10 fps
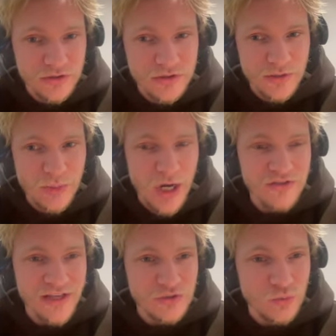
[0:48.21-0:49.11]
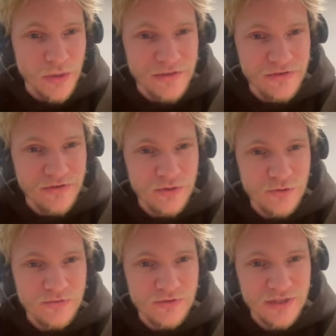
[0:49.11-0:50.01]
The path has a width
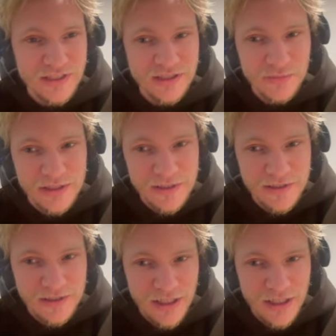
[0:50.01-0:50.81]
of six meters.